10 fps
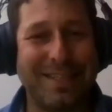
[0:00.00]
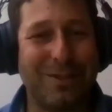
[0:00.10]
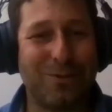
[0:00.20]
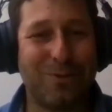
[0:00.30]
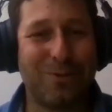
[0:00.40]

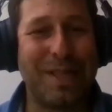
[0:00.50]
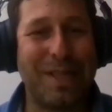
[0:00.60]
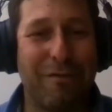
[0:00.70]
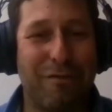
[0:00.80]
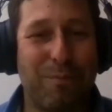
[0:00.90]
to
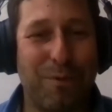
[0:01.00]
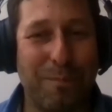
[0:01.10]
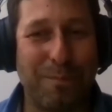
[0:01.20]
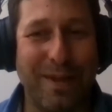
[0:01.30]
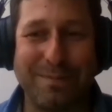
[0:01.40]
love
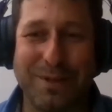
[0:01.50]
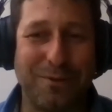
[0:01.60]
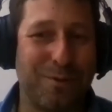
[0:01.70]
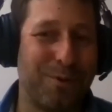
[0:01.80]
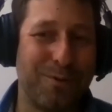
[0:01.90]
problems,
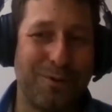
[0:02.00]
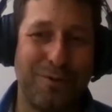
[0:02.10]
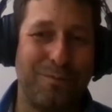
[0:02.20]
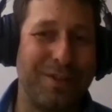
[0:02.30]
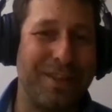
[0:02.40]

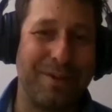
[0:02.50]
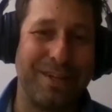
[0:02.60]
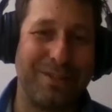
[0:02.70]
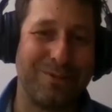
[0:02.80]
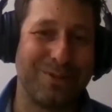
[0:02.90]
entrepreneurship will never
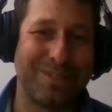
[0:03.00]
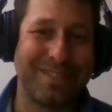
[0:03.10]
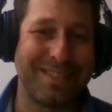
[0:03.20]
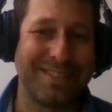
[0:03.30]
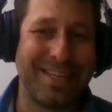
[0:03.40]
lead to
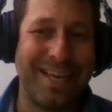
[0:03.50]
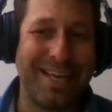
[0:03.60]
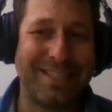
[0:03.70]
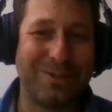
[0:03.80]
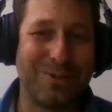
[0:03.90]
success.
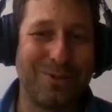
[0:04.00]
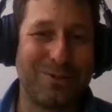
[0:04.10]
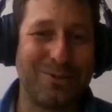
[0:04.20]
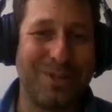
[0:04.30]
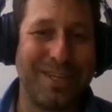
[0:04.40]
It's good
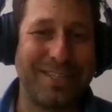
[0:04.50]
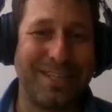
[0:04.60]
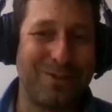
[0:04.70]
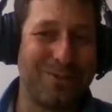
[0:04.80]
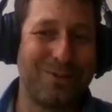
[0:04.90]
to hear
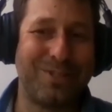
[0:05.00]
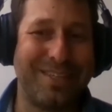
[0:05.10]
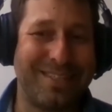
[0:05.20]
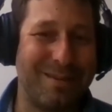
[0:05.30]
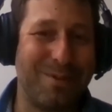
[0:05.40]
that you see
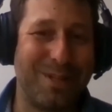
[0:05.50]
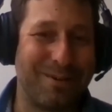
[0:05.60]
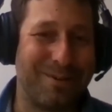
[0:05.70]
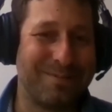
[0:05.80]
it similar.